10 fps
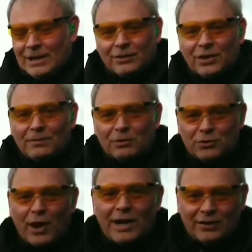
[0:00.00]
Now, in terms
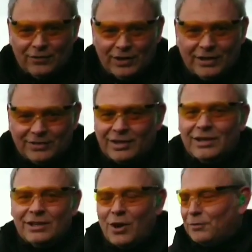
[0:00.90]
of training for this,
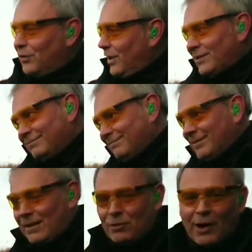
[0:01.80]
obviously,
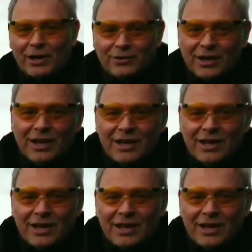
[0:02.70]
we have a range.